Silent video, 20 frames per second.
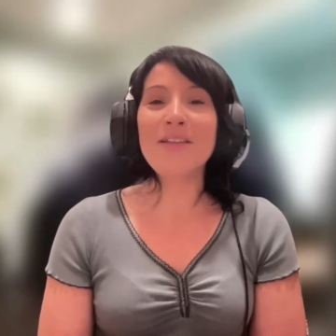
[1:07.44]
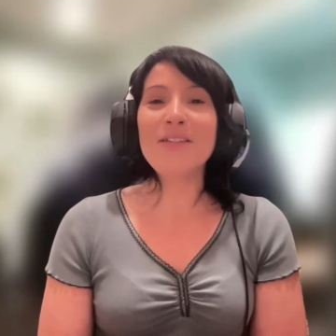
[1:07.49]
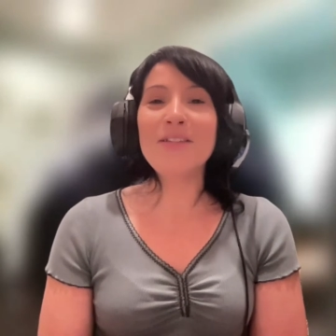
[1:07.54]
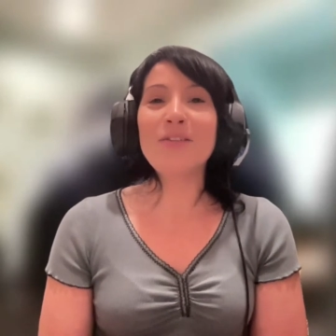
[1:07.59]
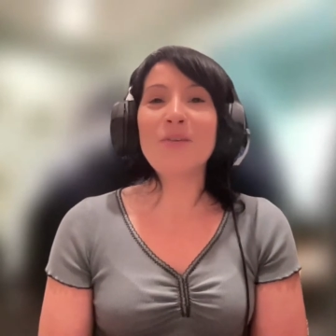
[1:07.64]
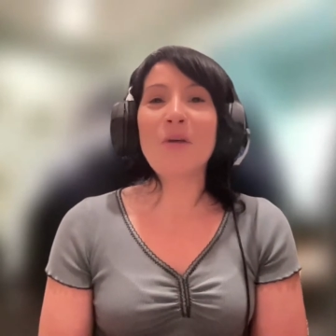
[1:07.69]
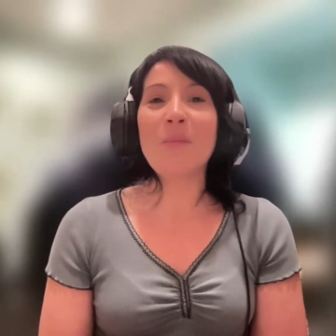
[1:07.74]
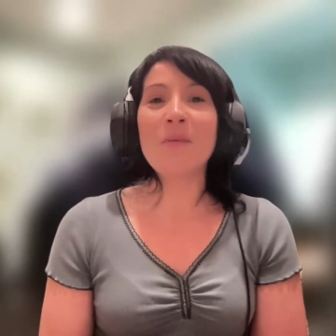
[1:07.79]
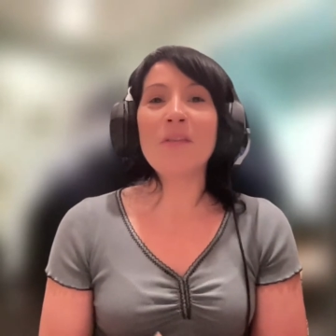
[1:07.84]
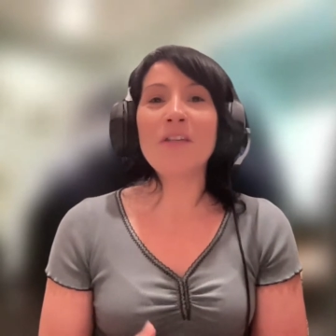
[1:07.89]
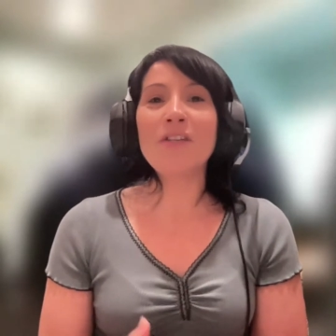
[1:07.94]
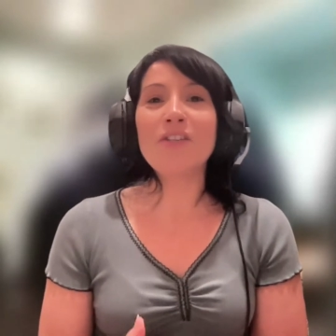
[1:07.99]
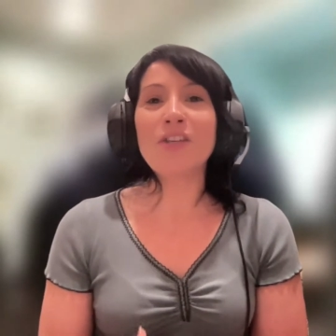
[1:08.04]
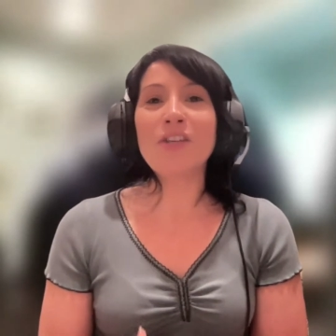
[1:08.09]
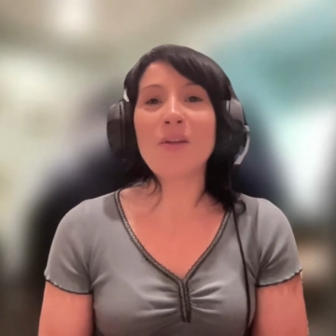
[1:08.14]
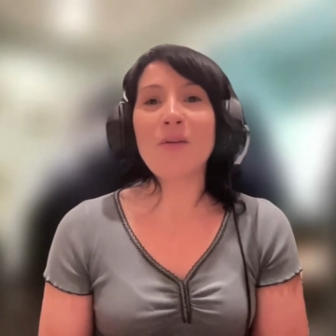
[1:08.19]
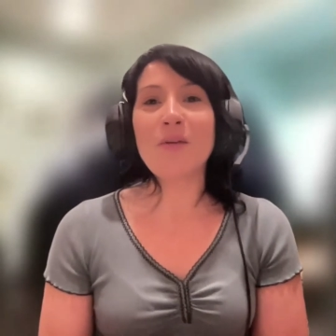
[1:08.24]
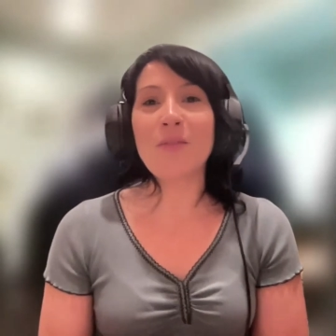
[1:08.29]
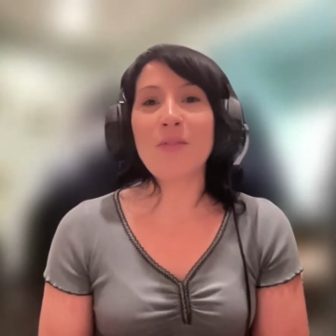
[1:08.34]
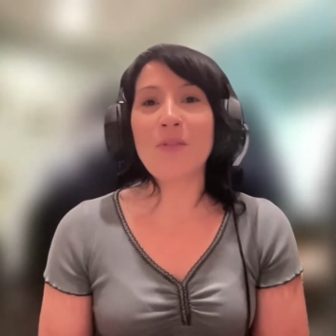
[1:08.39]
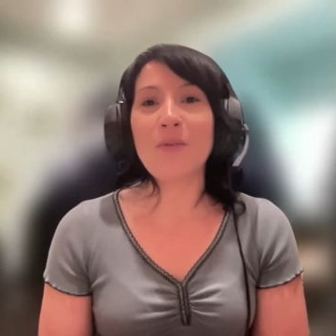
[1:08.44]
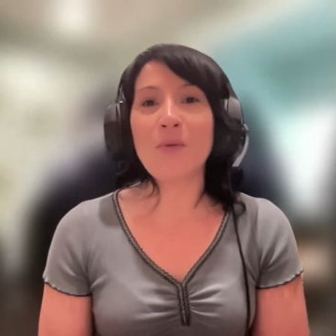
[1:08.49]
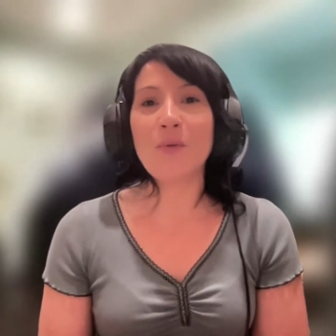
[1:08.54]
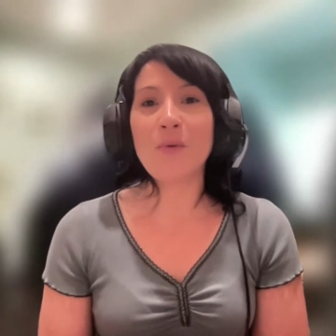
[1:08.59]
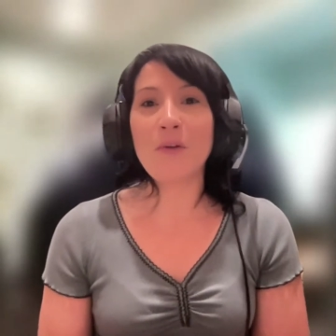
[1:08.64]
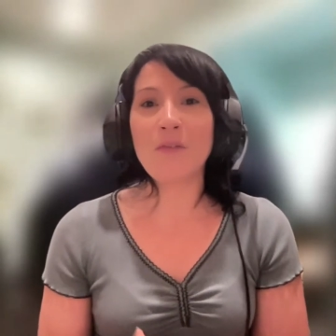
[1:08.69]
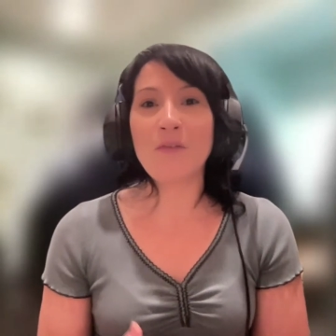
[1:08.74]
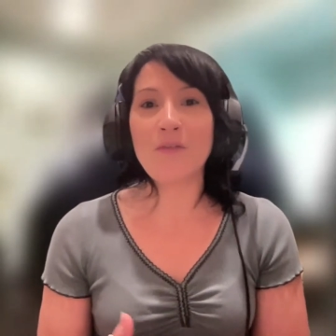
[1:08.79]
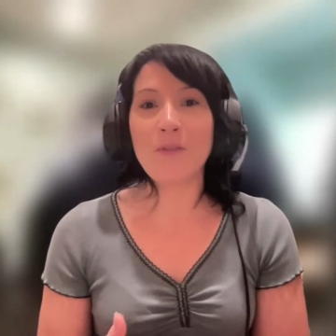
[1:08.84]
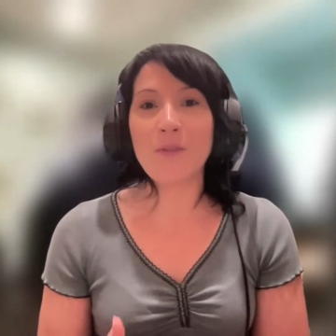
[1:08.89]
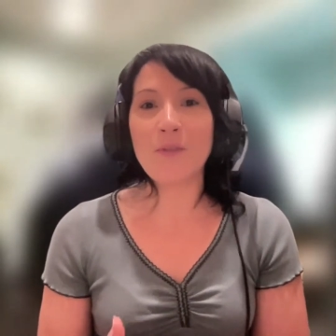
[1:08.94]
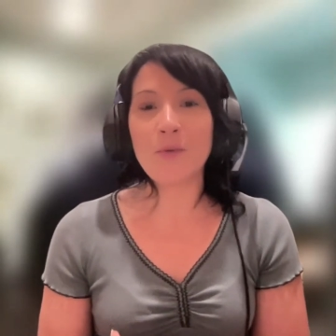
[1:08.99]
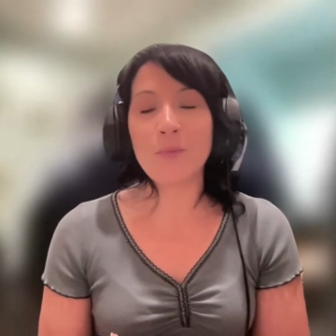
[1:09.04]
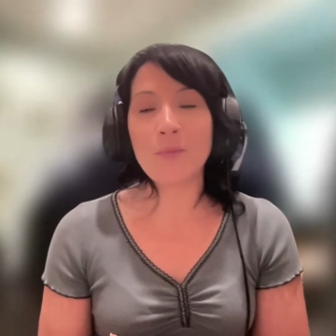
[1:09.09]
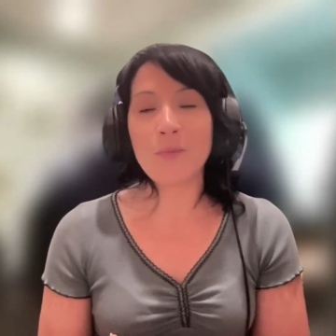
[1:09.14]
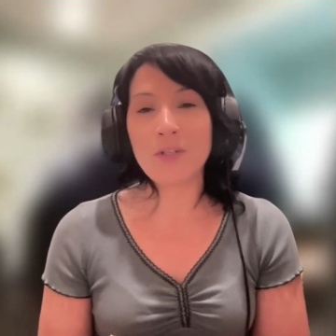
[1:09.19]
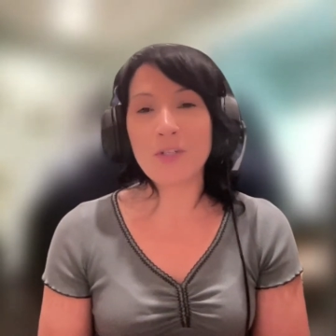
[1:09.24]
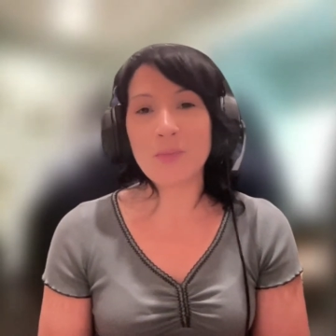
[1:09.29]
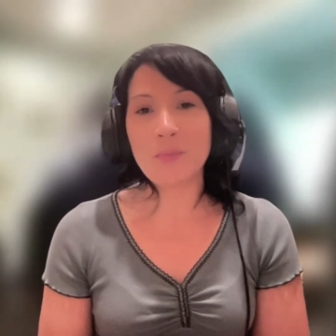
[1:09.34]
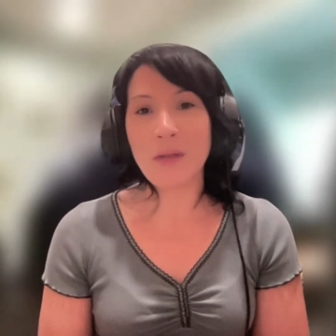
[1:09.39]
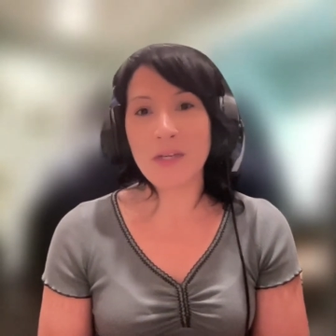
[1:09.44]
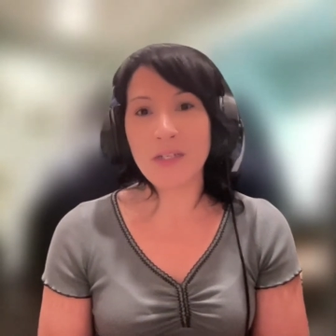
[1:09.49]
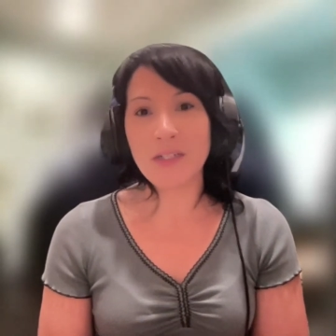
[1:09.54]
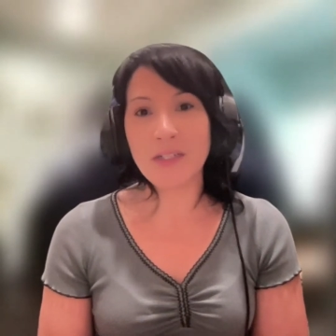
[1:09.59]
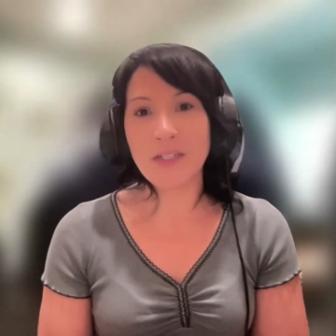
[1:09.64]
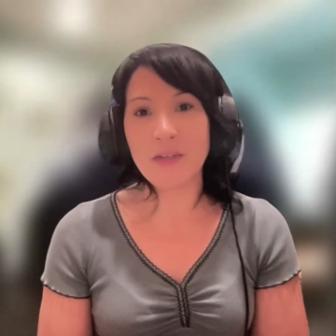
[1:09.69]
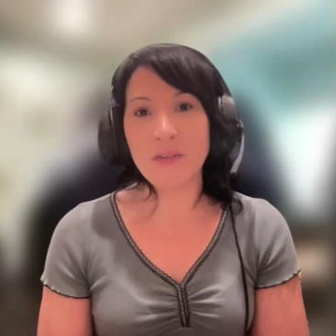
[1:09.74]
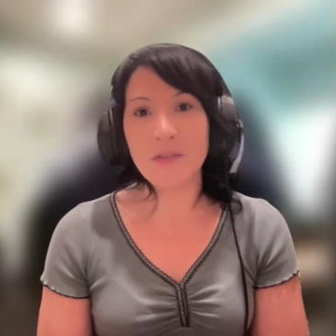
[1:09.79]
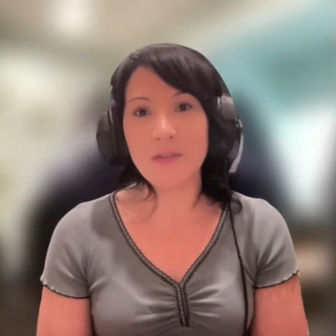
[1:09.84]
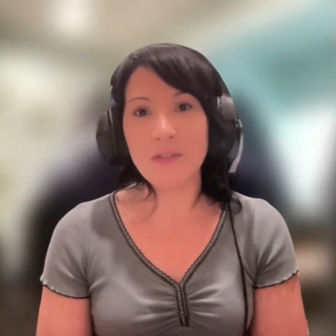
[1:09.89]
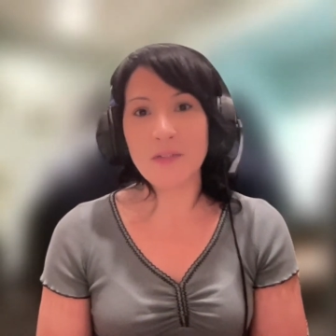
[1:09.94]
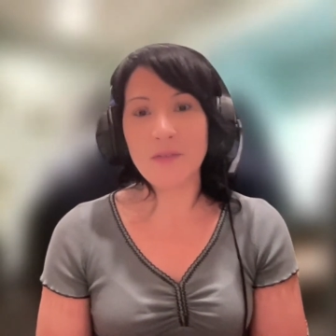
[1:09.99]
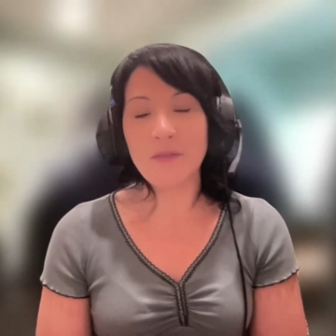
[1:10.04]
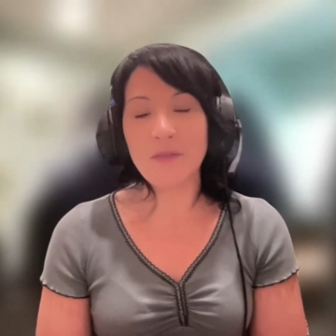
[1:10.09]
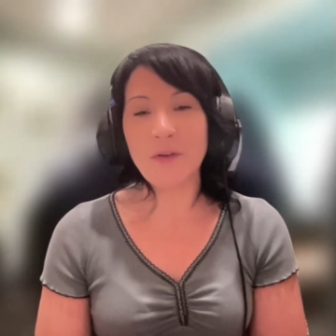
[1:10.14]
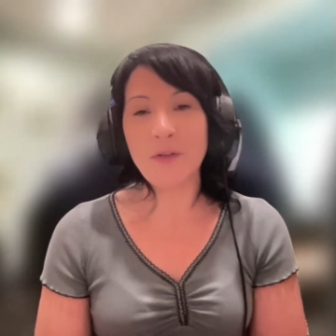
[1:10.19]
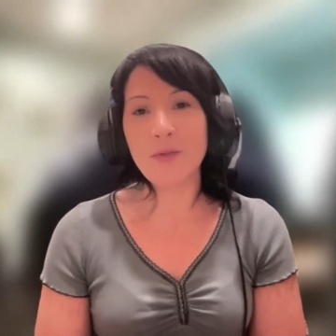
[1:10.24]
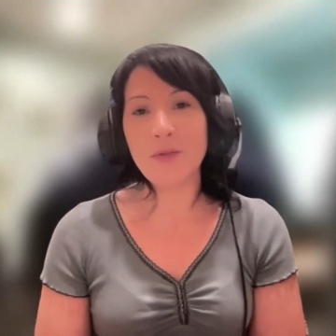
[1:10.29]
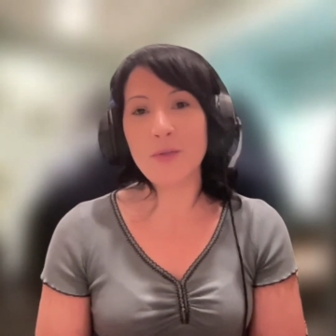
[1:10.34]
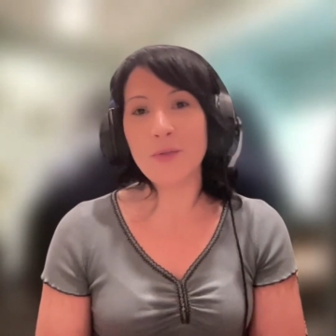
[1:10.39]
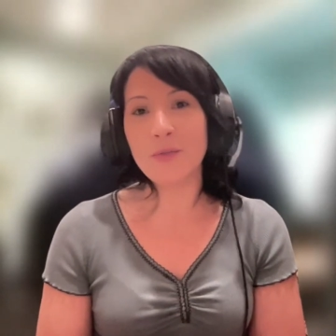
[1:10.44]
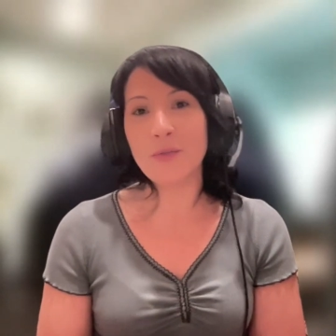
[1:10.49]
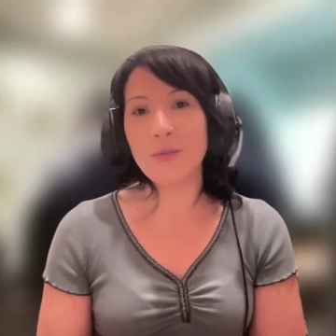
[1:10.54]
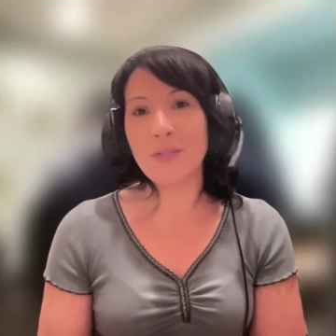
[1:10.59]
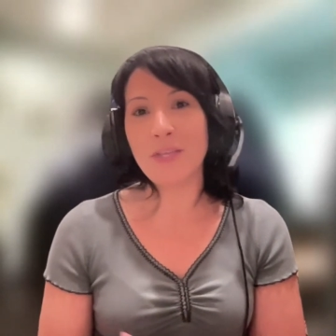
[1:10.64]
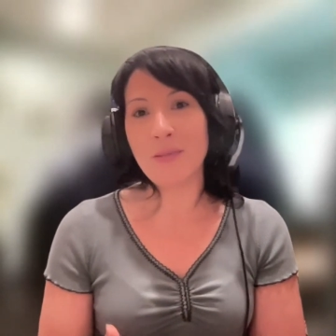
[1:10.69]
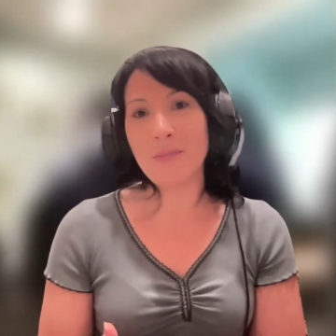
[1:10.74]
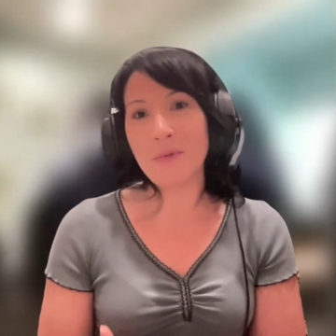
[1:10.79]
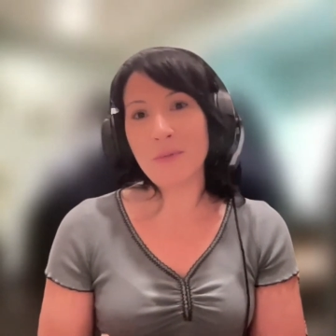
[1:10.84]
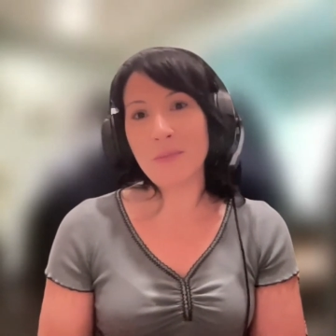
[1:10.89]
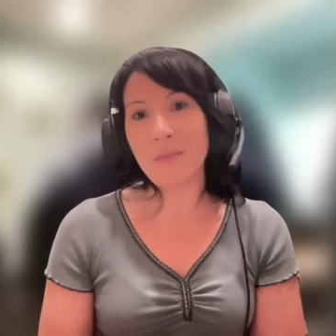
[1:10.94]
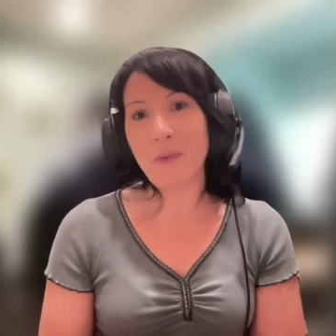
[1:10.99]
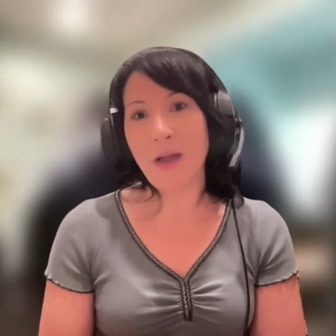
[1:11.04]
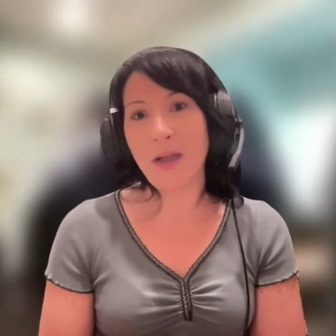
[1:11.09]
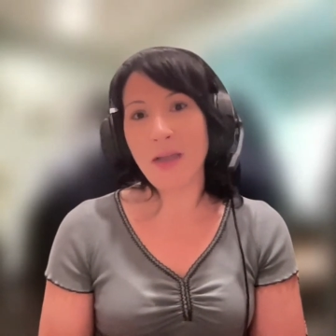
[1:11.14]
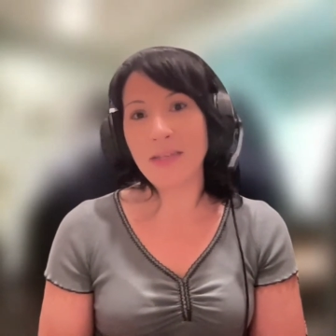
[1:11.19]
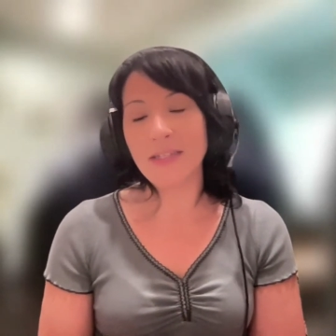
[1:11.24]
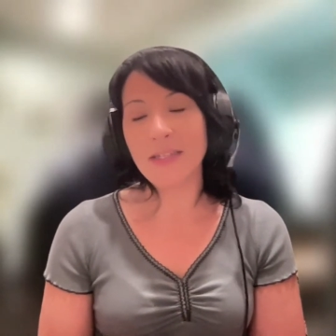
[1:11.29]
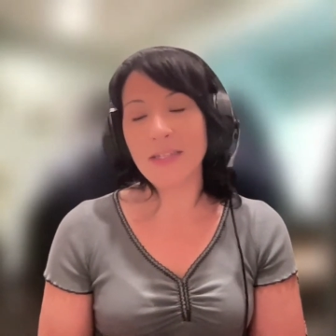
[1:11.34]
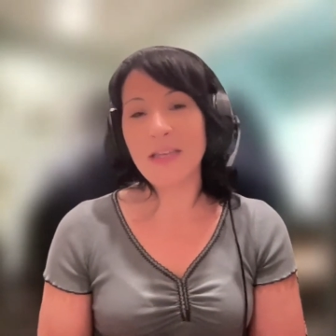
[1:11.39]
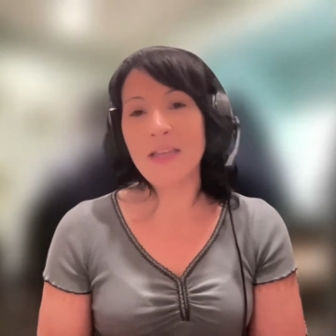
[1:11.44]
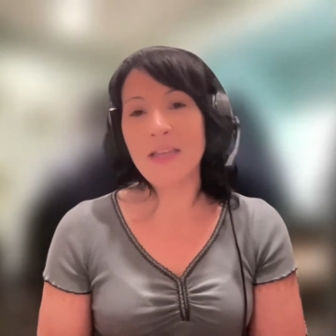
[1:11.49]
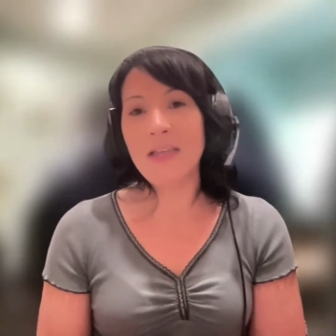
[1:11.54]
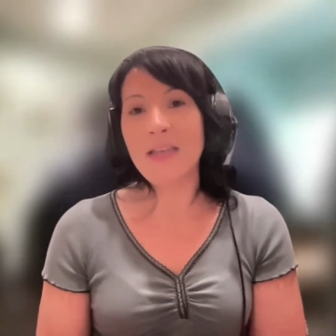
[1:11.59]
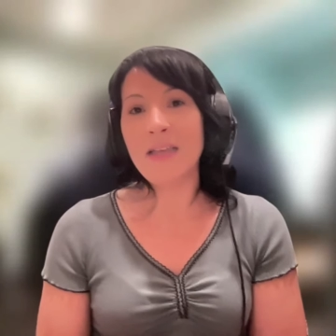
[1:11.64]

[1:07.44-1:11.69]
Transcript: So I'm going to share with you a few perspectives for you to keep in mind